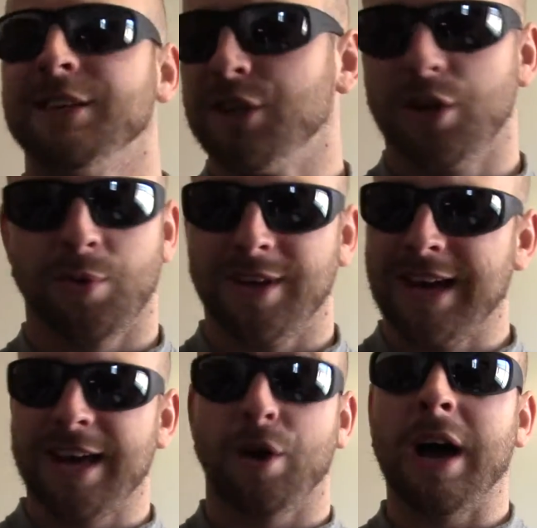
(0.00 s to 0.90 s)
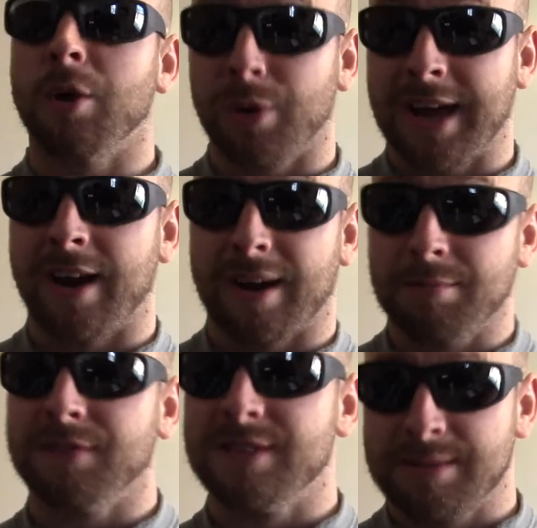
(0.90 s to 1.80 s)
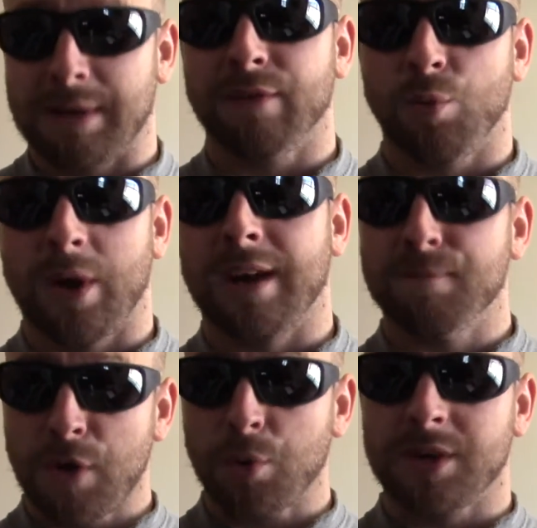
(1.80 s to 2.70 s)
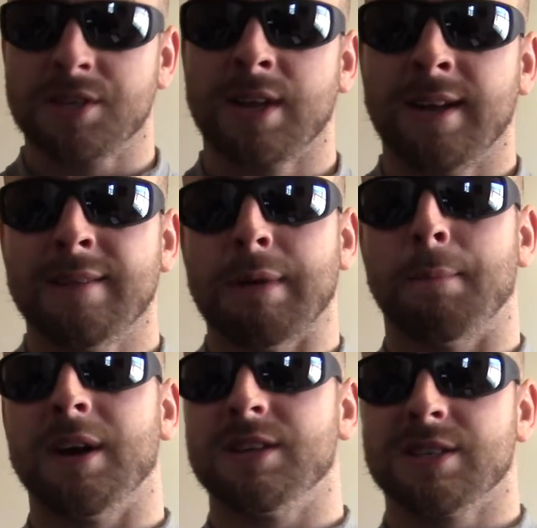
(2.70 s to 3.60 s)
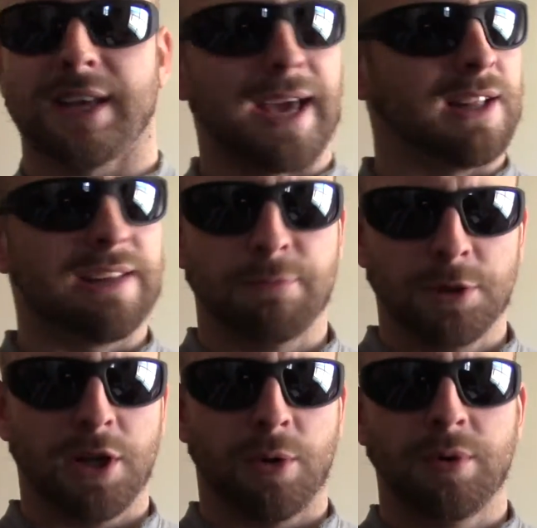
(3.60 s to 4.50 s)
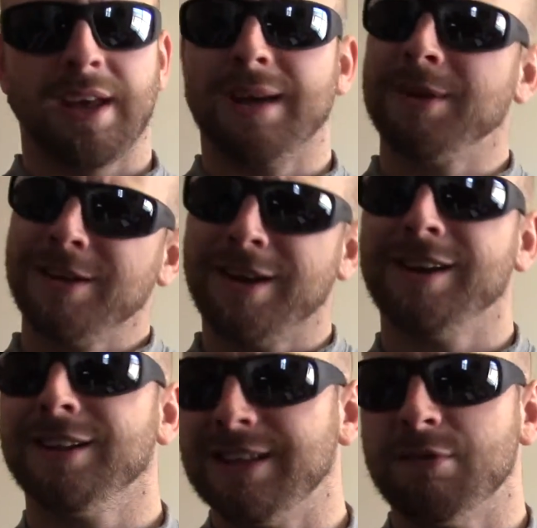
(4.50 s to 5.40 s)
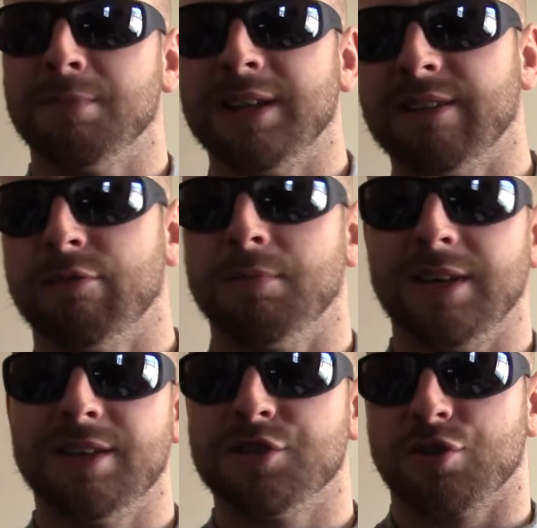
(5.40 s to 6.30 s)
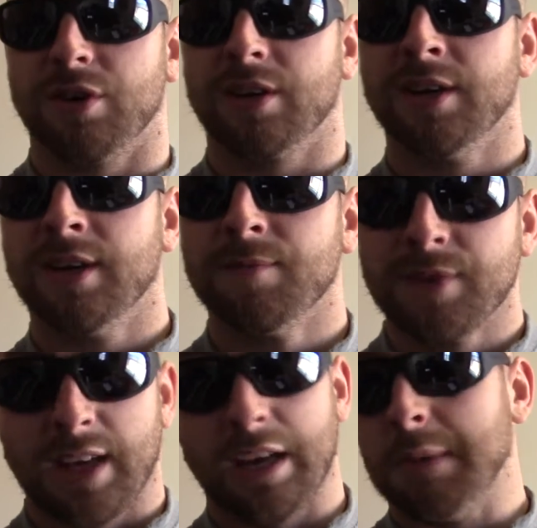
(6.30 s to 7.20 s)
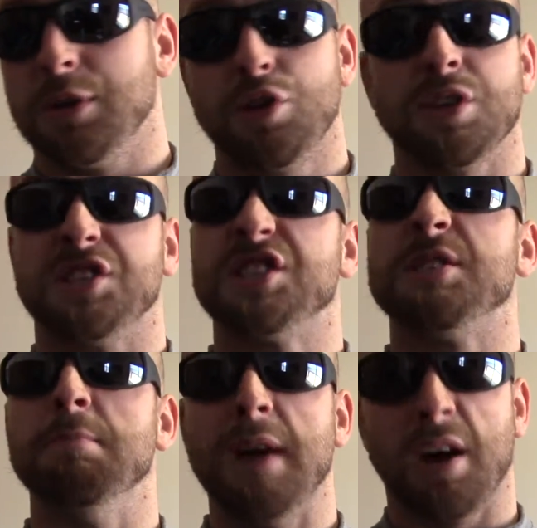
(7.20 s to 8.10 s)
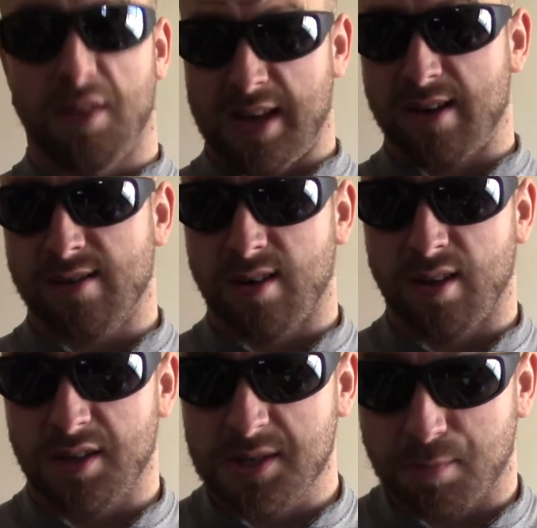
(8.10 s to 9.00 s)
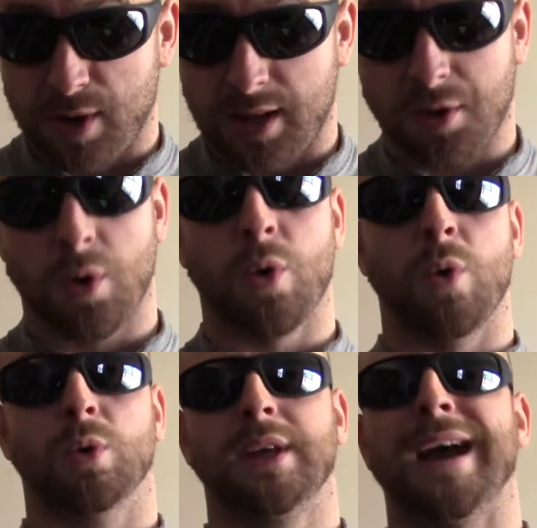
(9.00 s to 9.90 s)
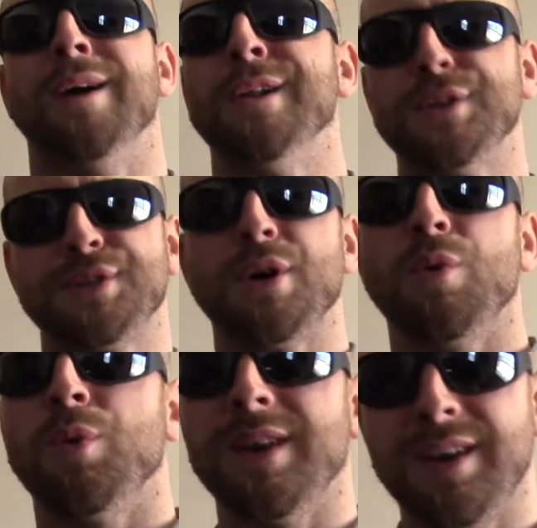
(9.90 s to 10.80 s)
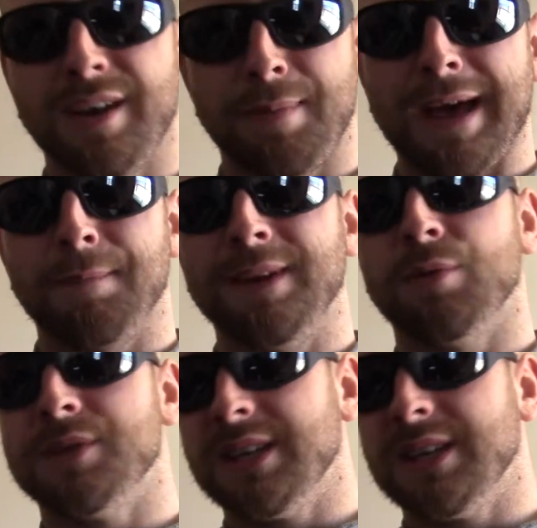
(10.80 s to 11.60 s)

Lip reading: you know what, I don't care. I'm lifting some heavy weight, I'm focused. My buddy's just like, hey, leave him alone. And I'm like, no, leave him be, he's drunk. And I mean, you could smell the alcohol on his breath. Holy cow. So what ended up happening was he